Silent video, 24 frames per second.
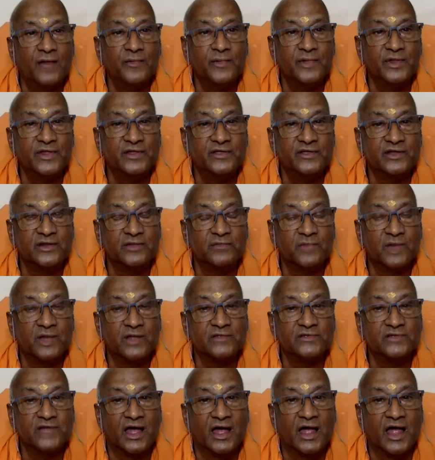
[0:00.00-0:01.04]
many
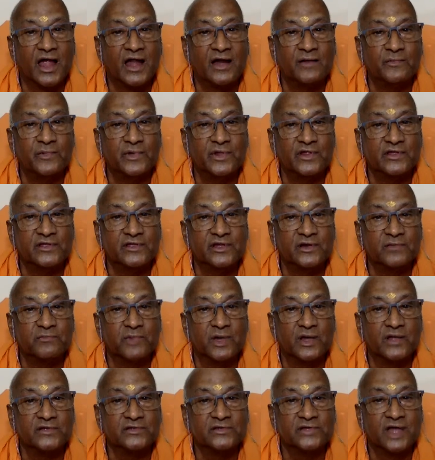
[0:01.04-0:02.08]
janmas, I had many
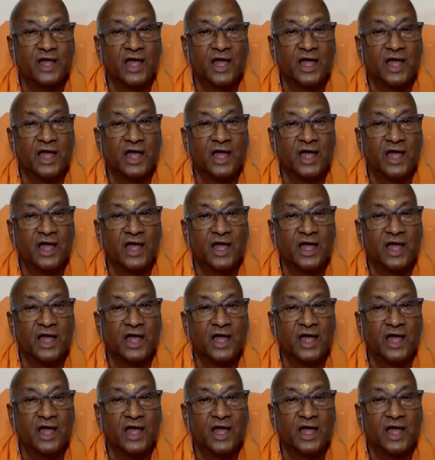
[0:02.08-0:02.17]
janmas,